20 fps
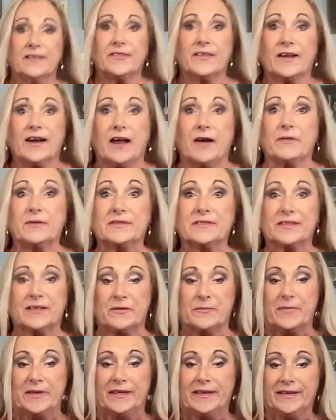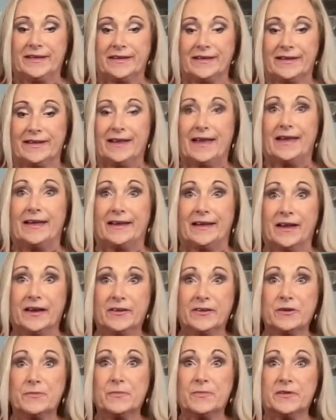that I was going to be getting a
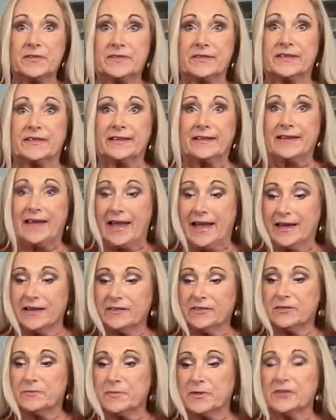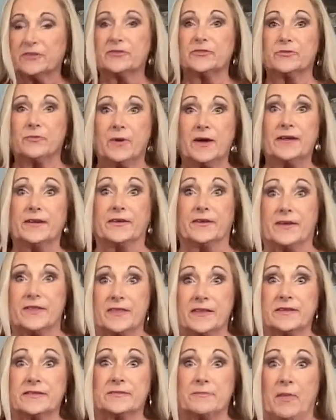100% cashmere sweater
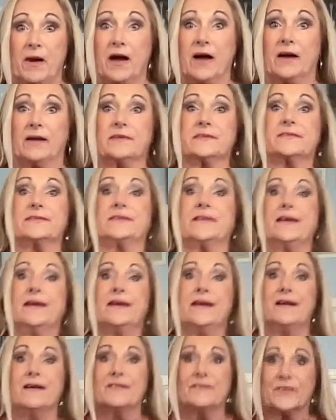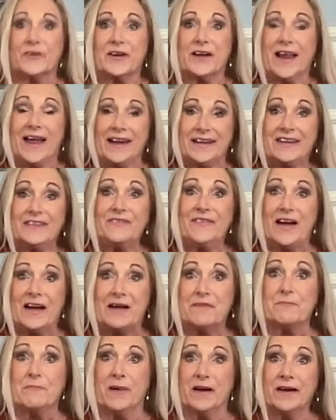in this box for
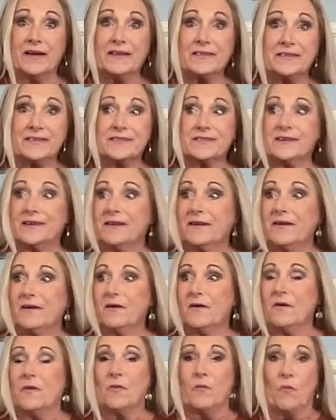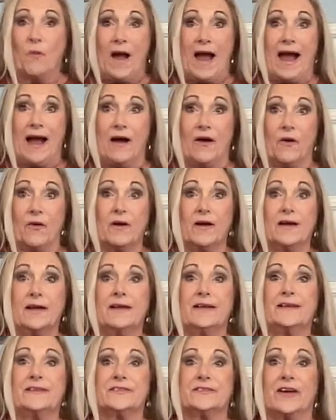$95. Wow.
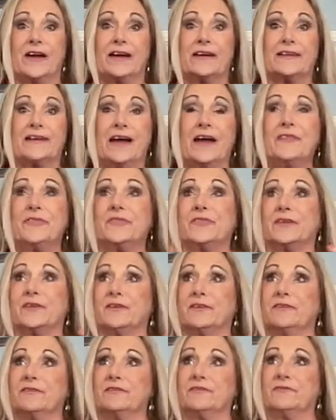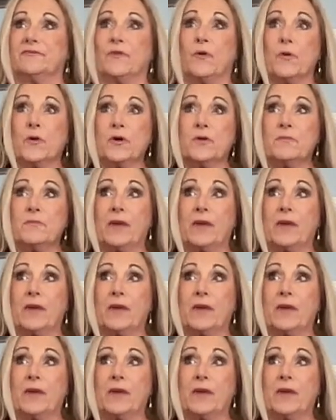So I got the 4